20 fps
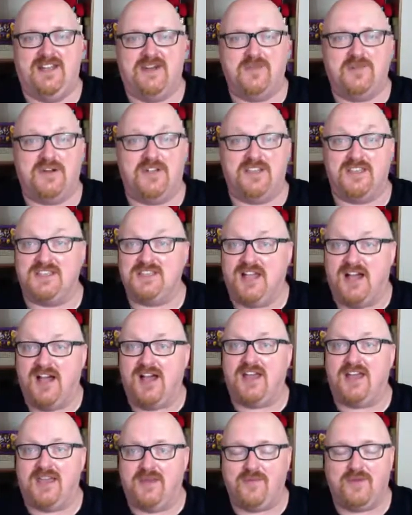But at the
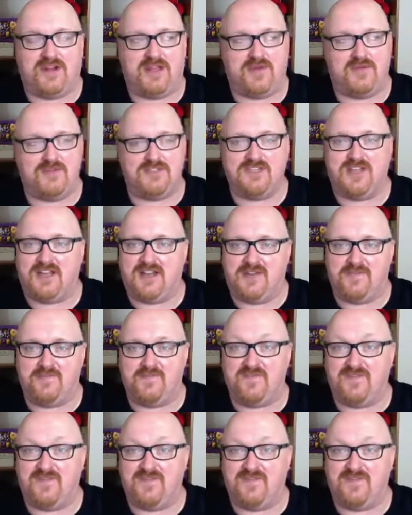time when I was kind of